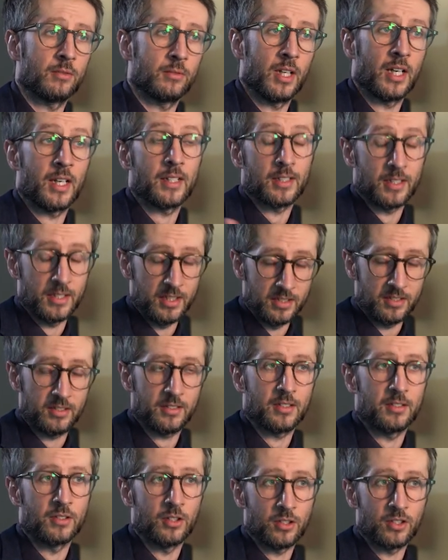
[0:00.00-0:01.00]
at
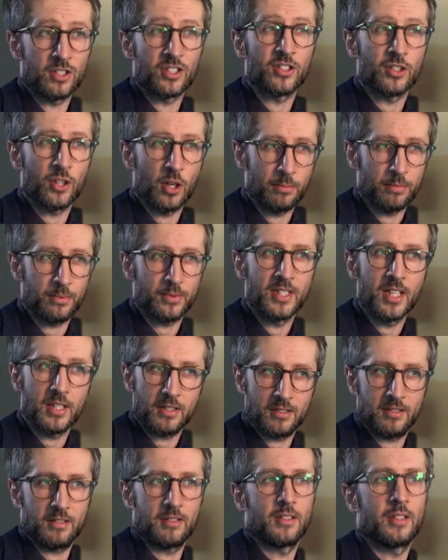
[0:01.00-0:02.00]
least not stop
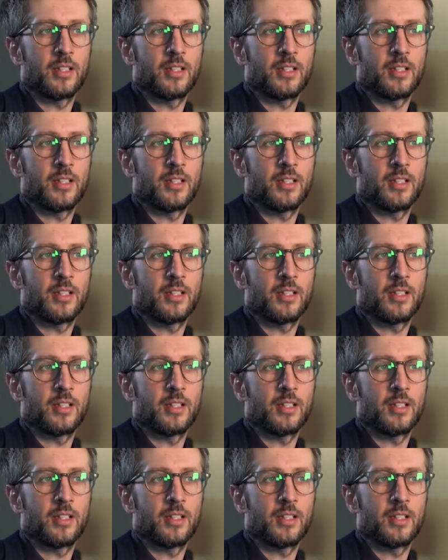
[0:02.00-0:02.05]
yet,